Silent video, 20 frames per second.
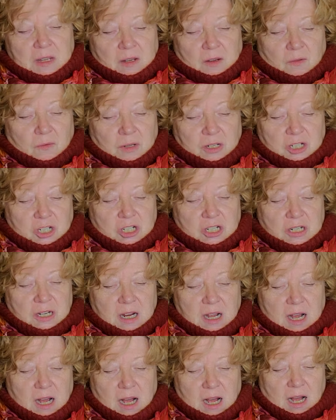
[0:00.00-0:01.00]
which
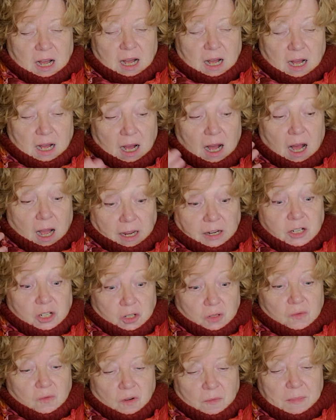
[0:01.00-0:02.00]
I
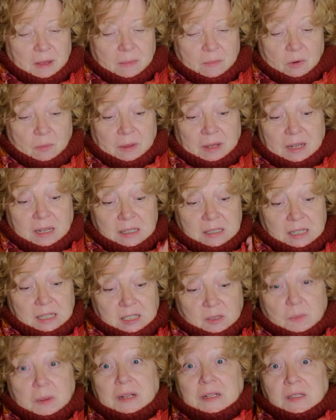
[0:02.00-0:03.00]
do remember because
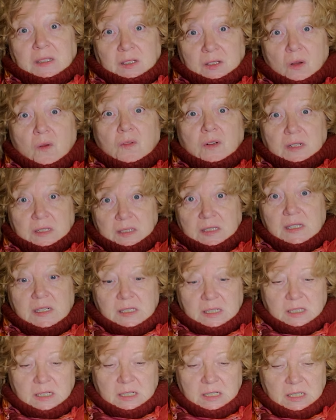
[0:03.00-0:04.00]
it's been so
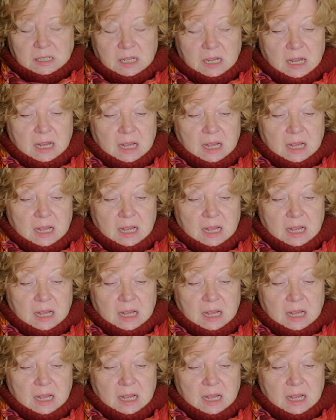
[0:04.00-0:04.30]
consistent,